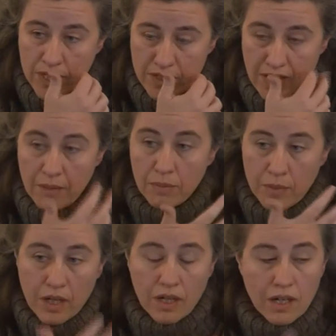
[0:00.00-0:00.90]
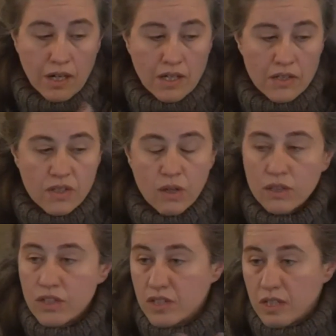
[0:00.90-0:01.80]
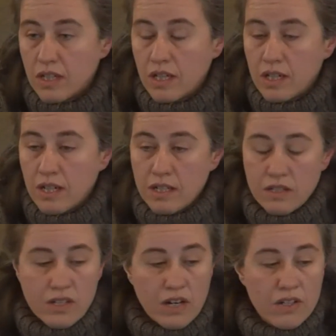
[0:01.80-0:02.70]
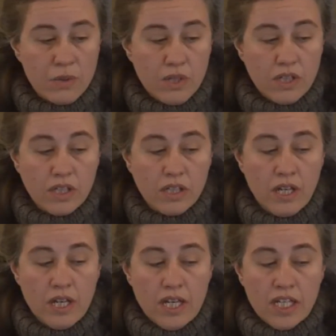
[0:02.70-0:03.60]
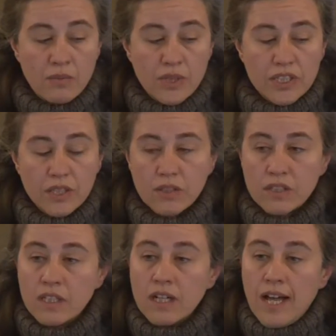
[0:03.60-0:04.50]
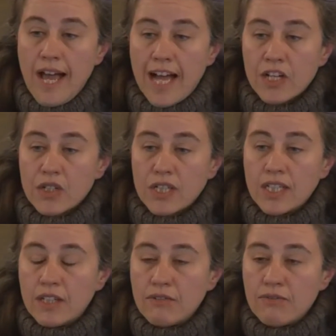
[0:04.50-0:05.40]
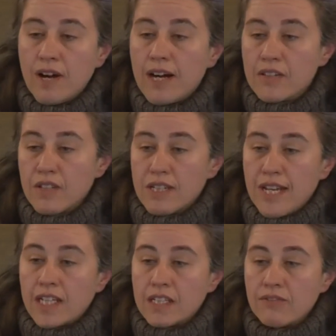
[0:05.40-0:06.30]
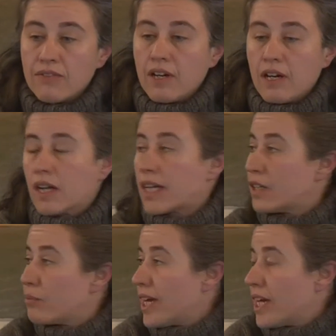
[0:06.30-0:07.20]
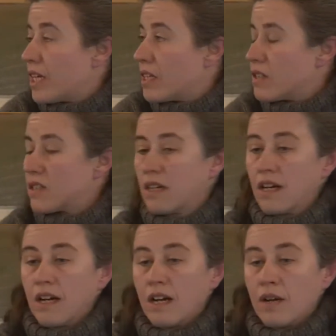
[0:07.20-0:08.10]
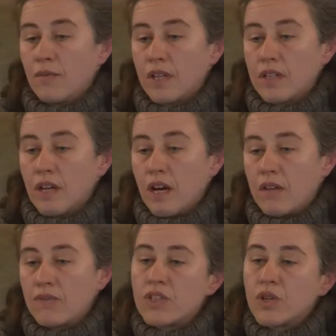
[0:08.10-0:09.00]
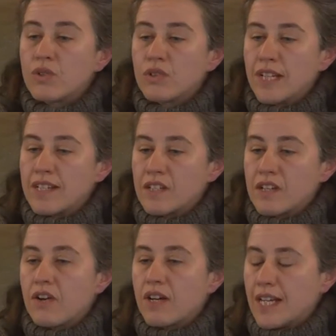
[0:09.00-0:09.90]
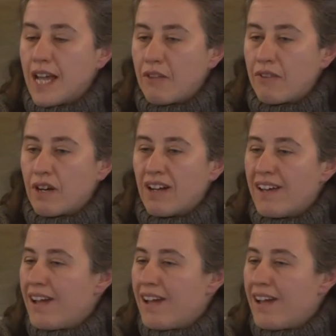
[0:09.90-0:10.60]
some scholars and Sarah's work in particular actually finds that negative campaigns don't necessarily have a